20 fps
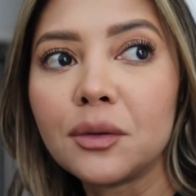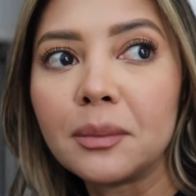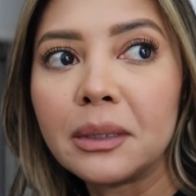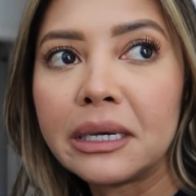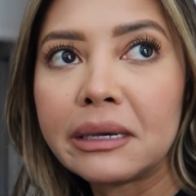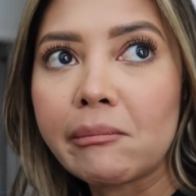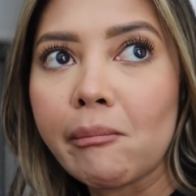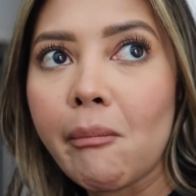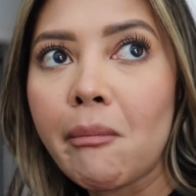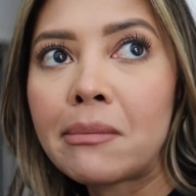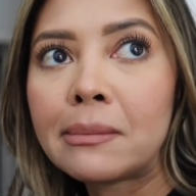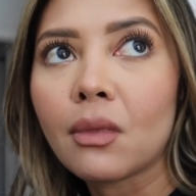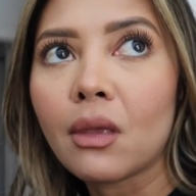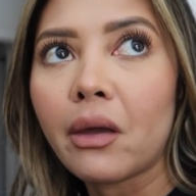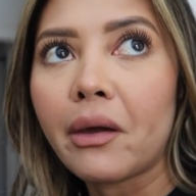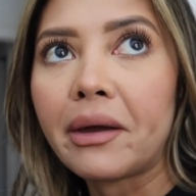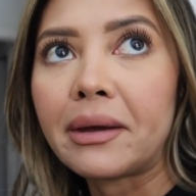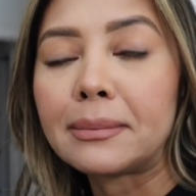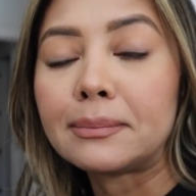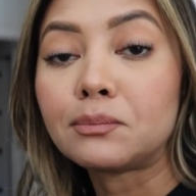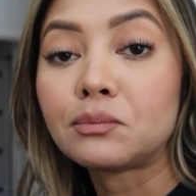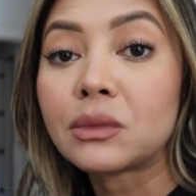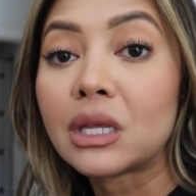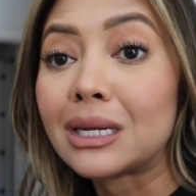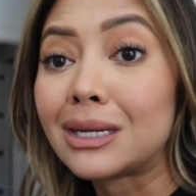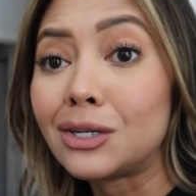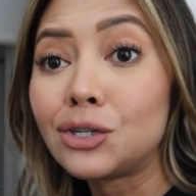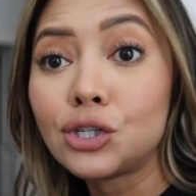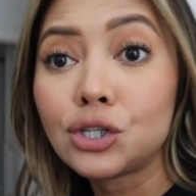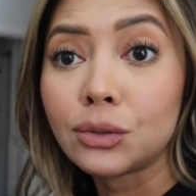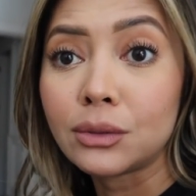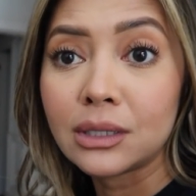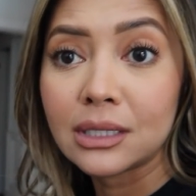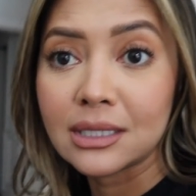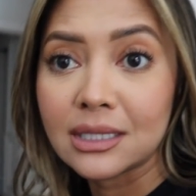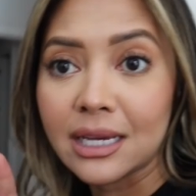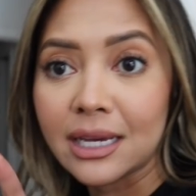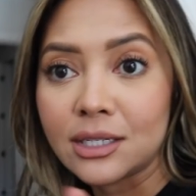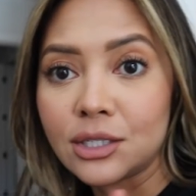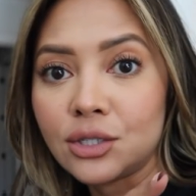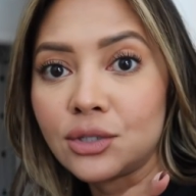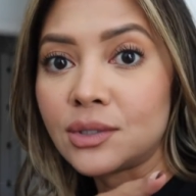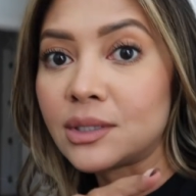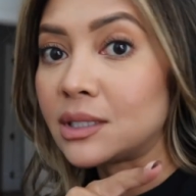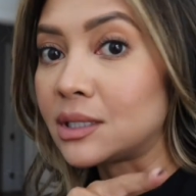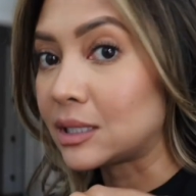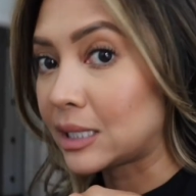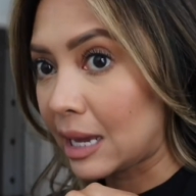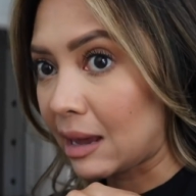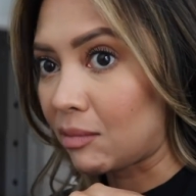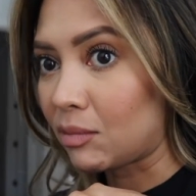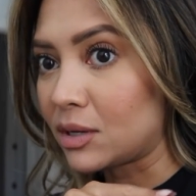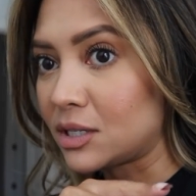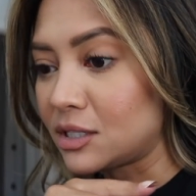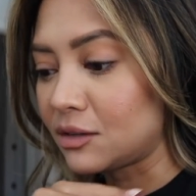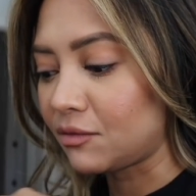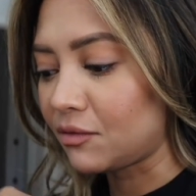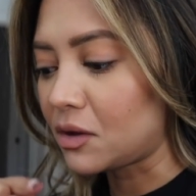filming. I didn't show it because I had to use this camera to